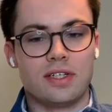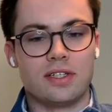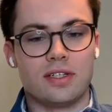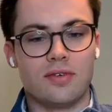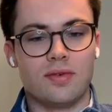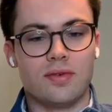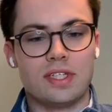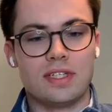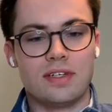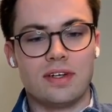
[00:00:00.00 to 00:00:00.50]
So
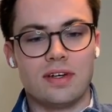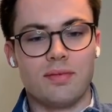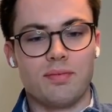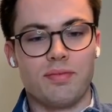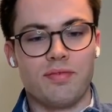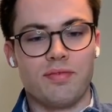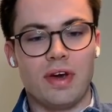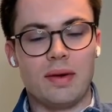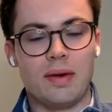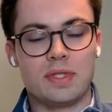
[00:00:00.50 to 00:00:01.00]
it was a
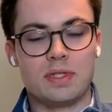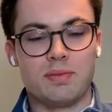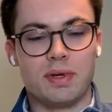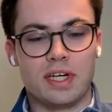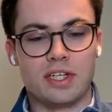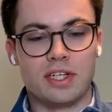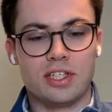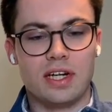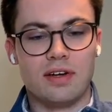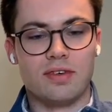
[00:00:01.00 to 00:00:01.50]
famous
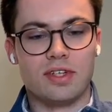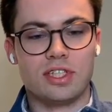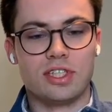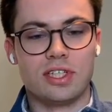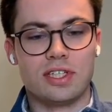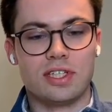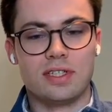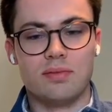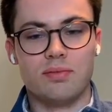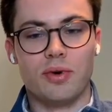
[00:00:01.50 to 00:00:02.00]
picture that was
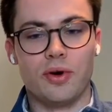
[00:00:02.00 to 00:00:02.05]
just